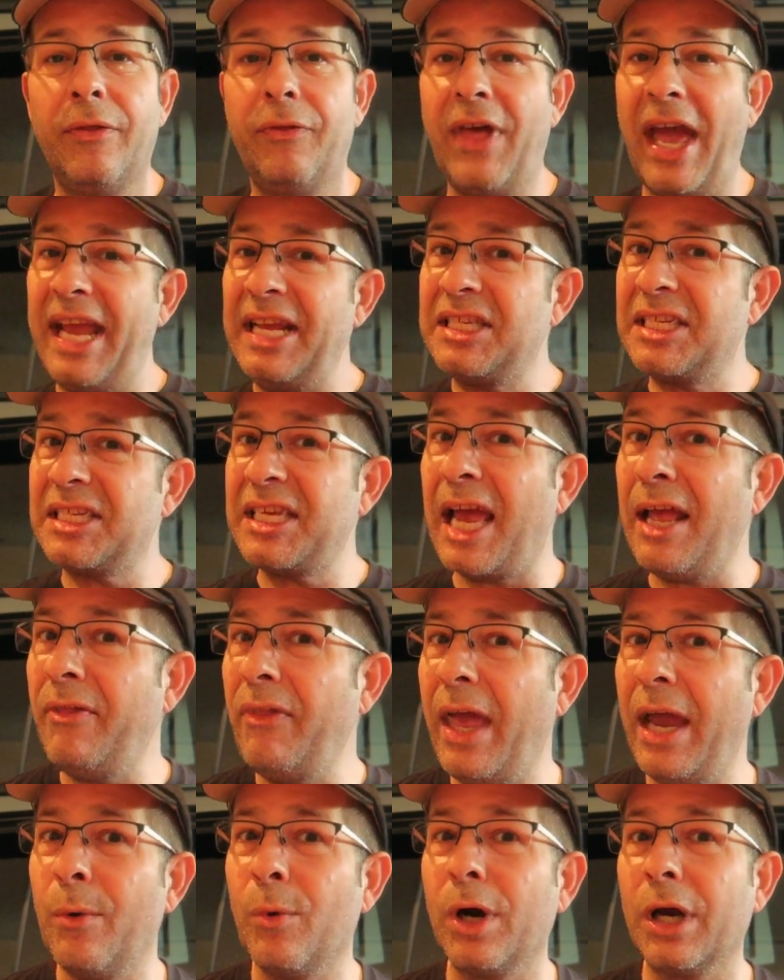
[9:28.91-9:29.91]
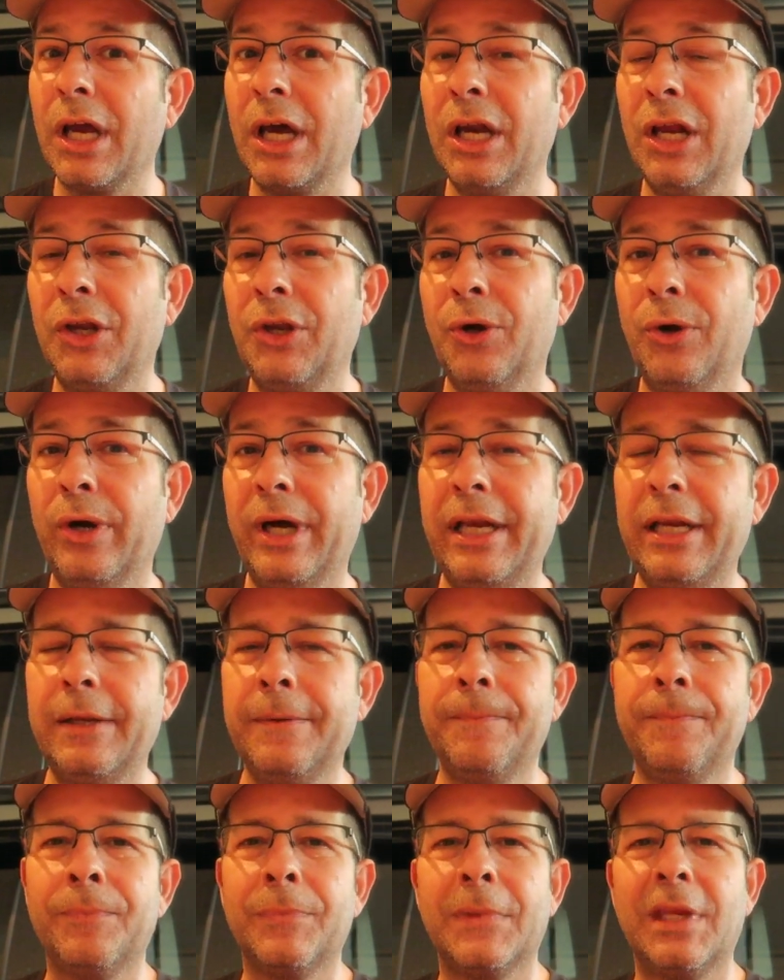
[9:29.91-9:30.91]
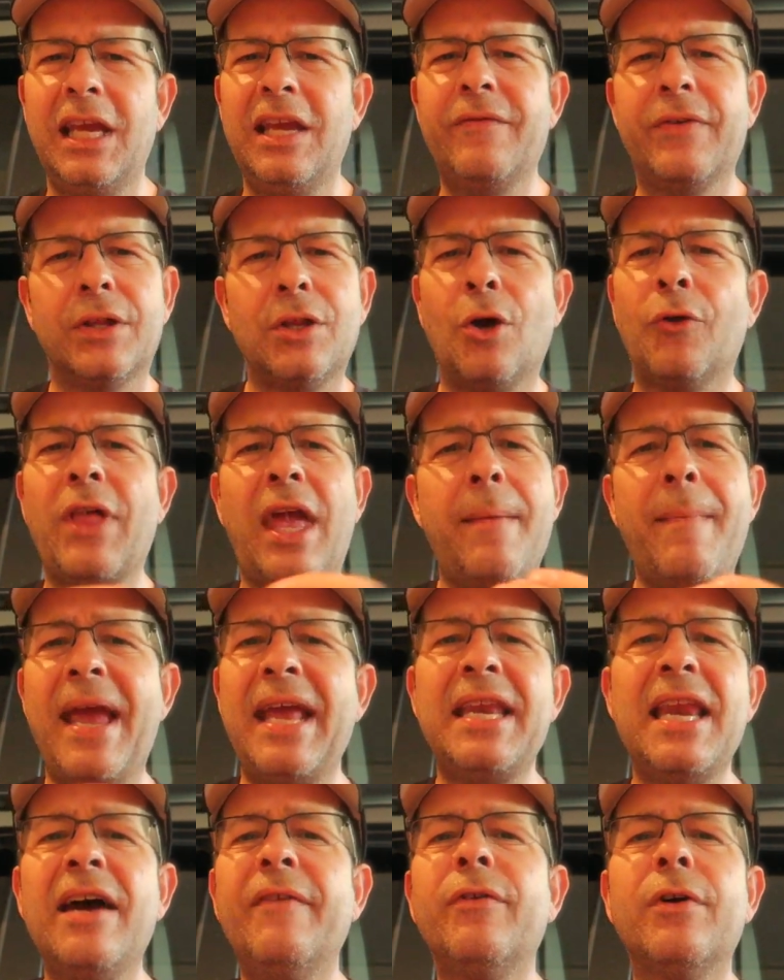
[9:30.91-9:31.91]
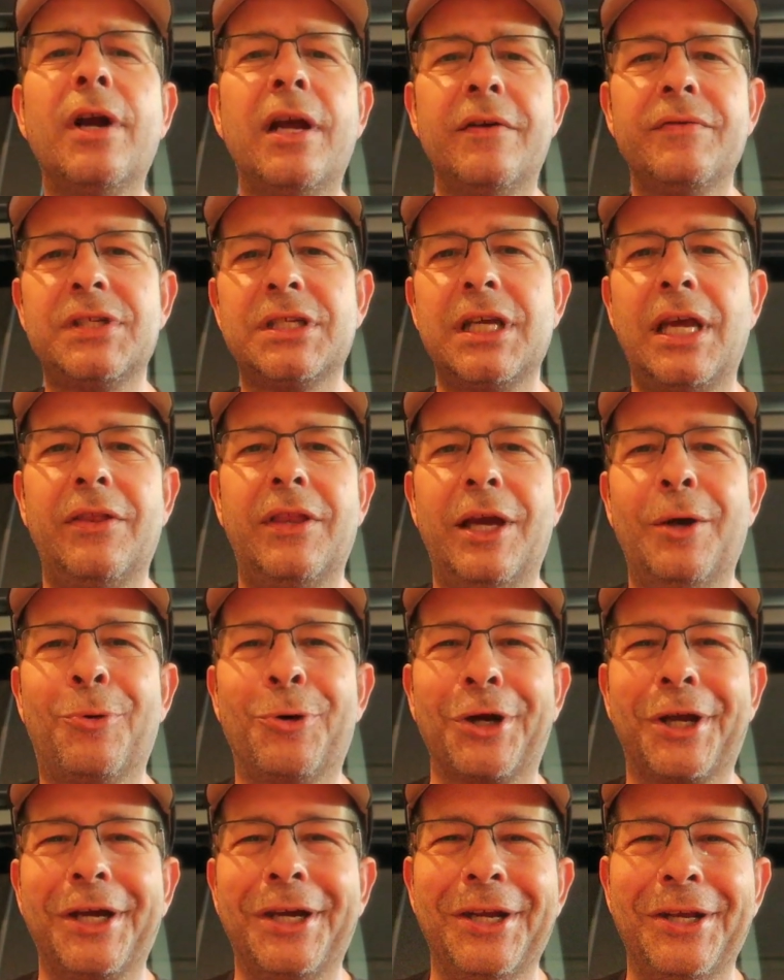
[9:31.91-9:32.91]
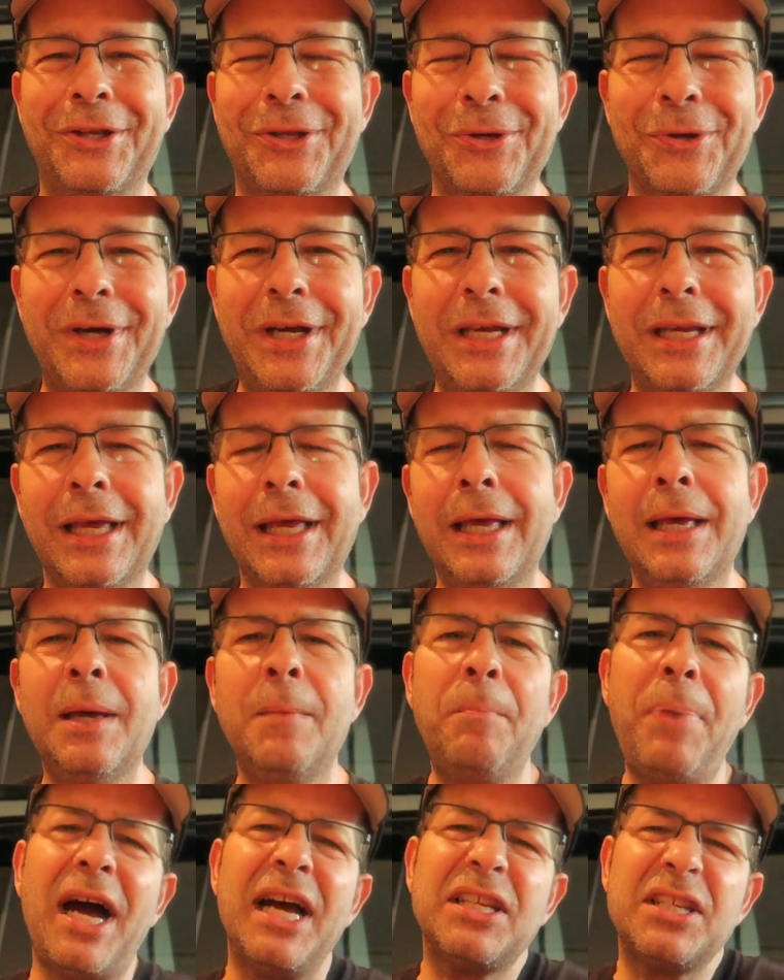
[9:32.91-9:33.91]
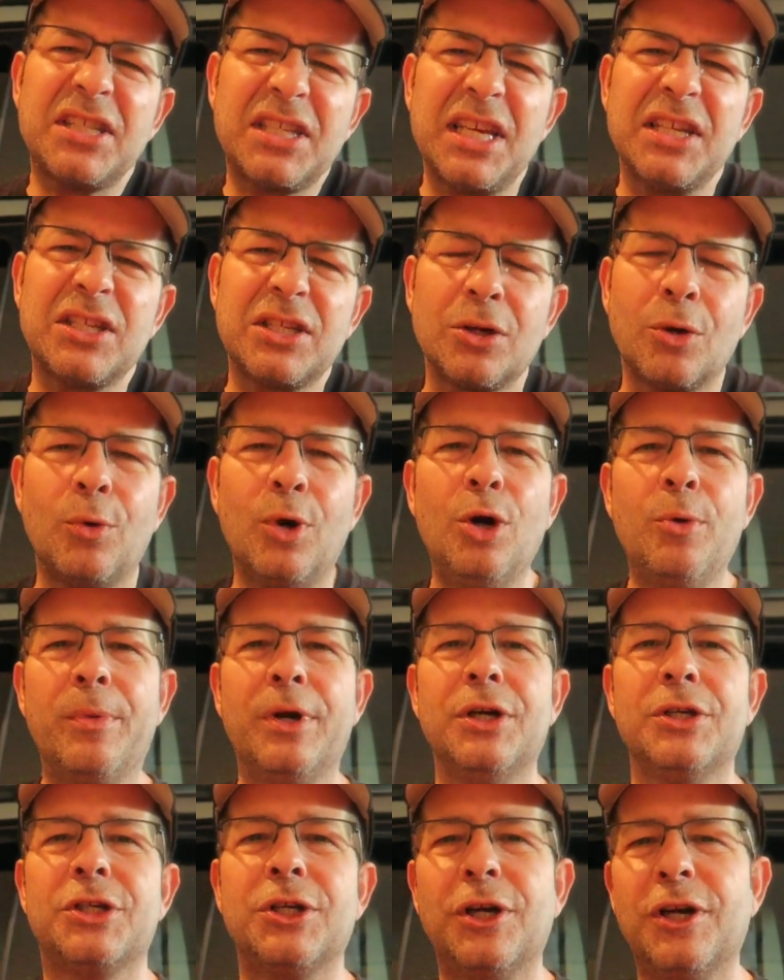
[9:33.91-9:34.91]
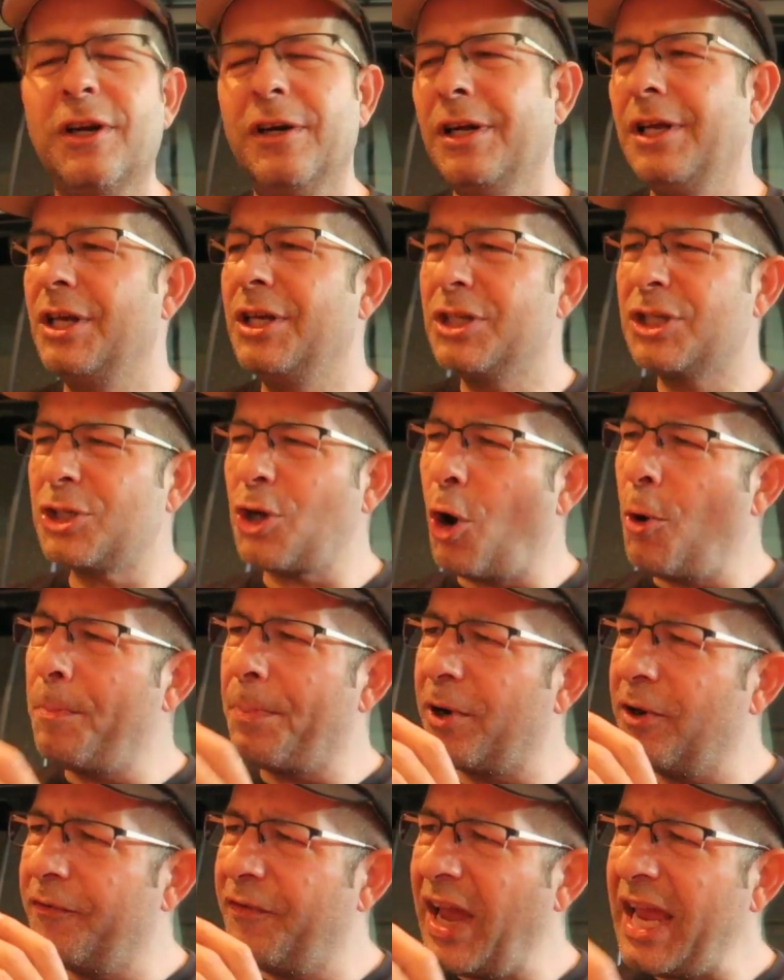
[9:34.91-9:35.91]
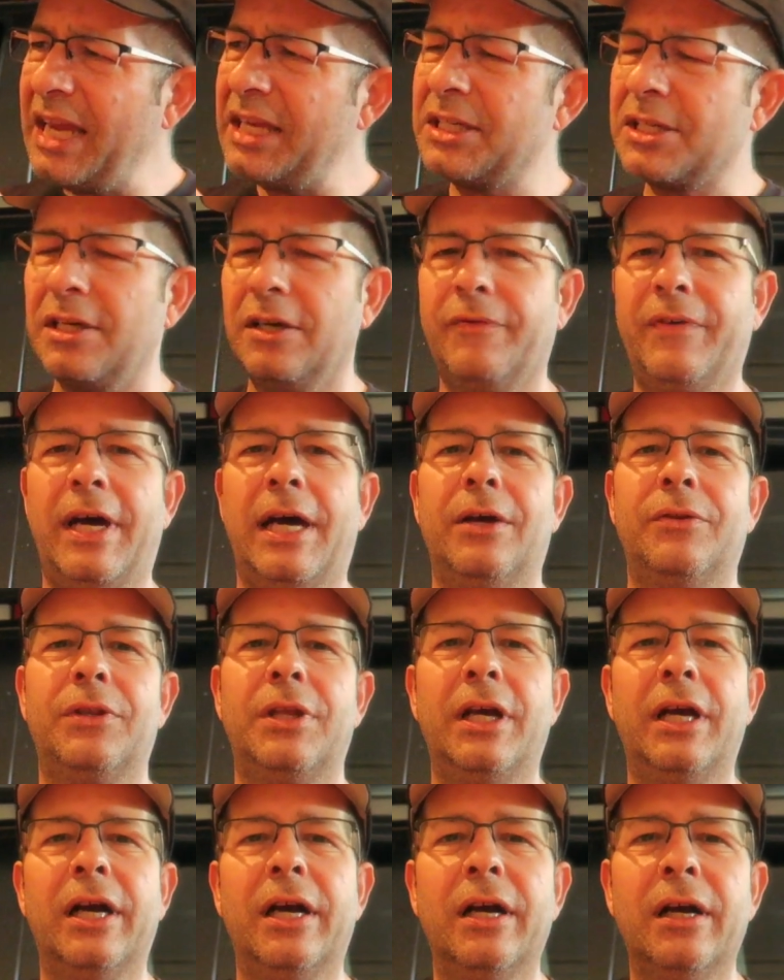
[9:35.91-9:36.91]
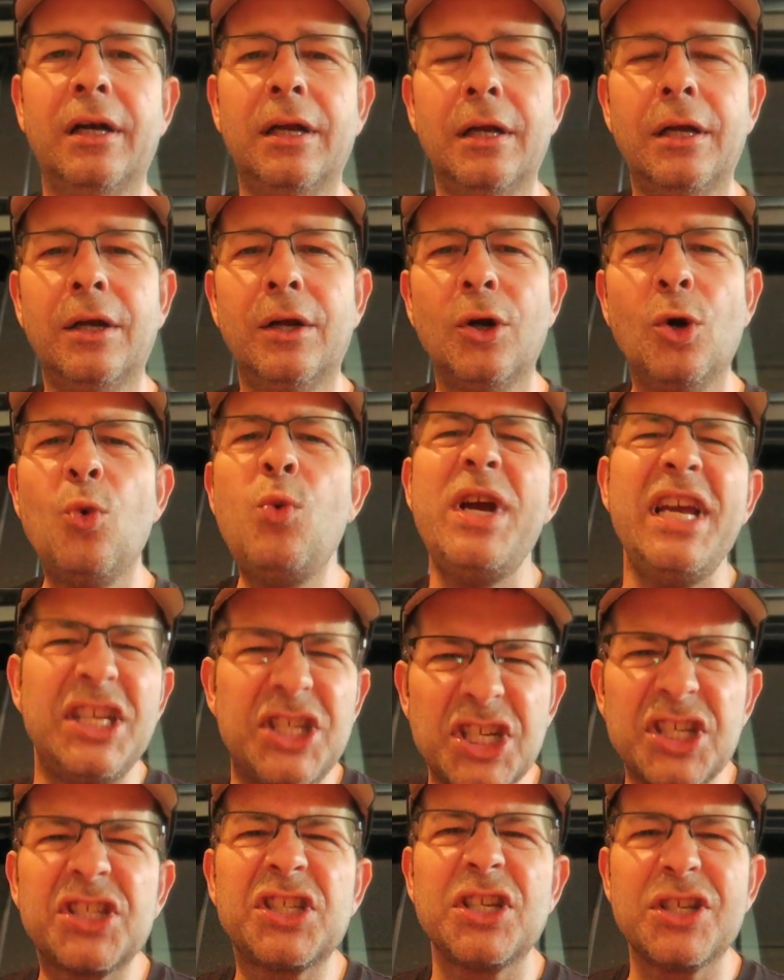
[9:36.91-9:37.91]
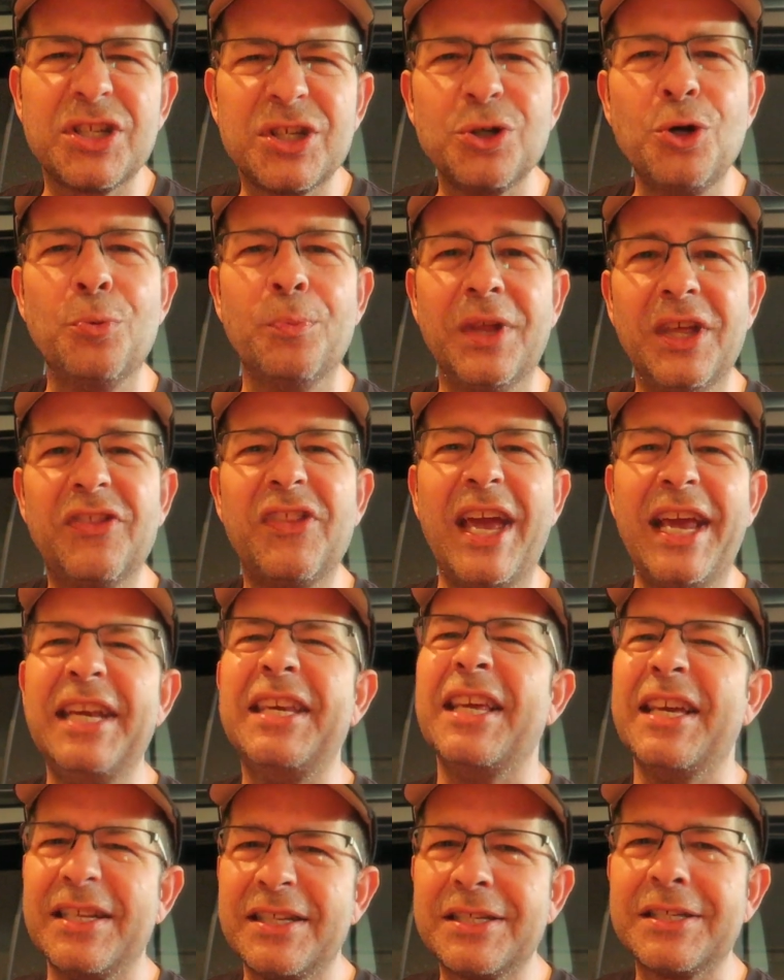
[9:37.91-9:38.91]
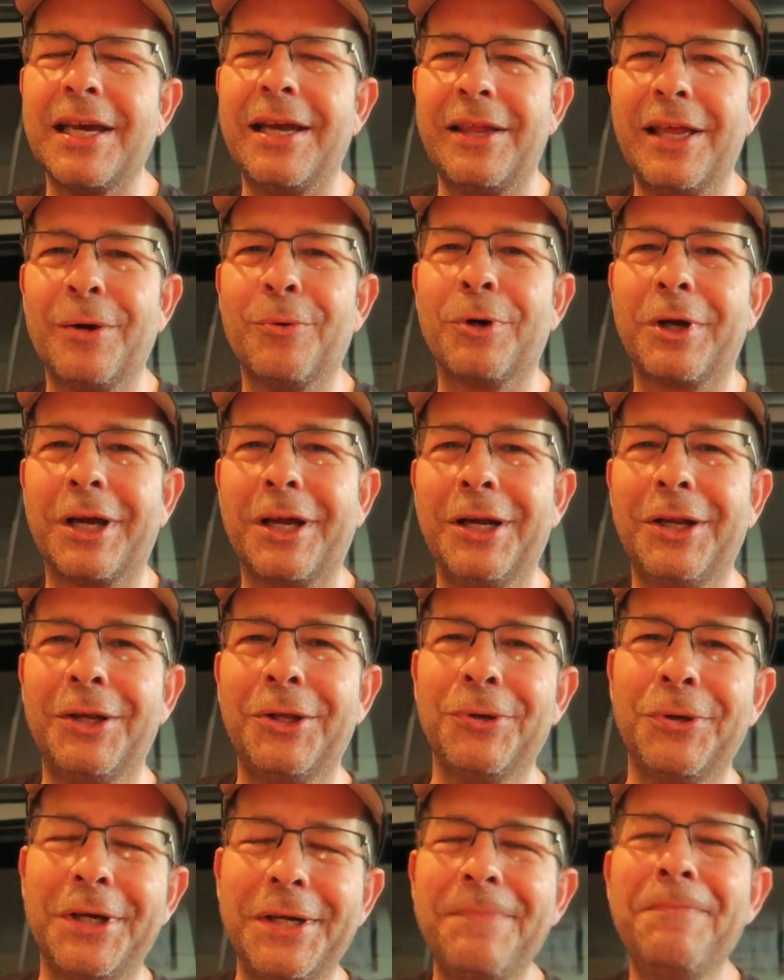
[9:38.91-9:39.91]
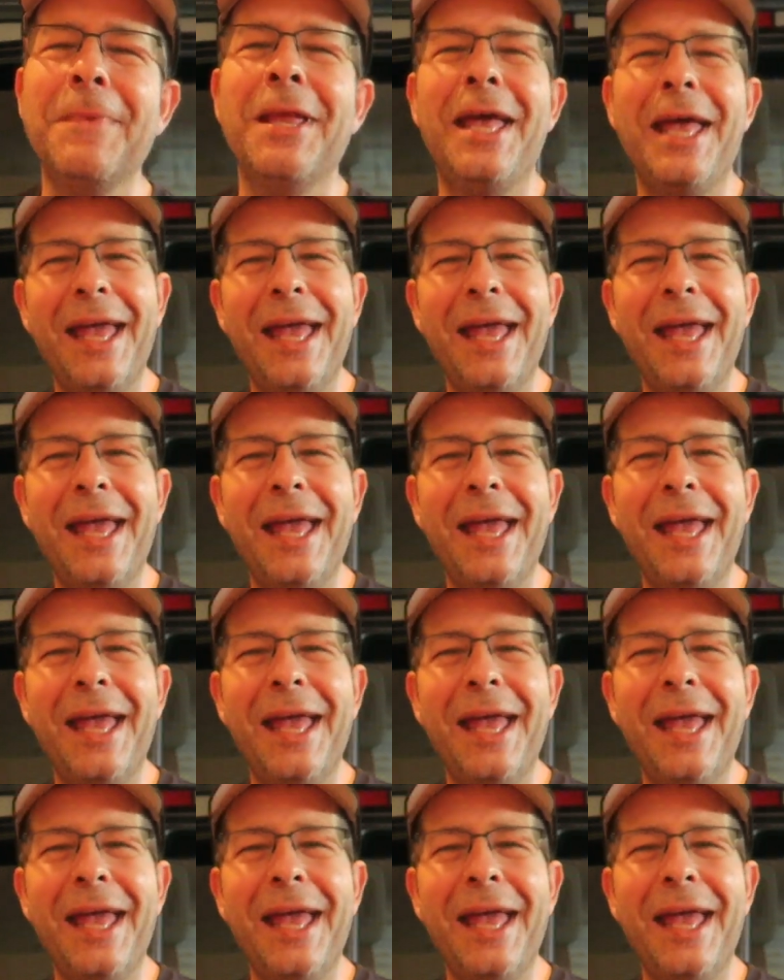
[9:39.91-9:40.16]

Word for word: They said they were going to do it, even though they may never have said they were going to do it. But since the rumors are so pervasive out there, we just assume that they did say they were going to do it.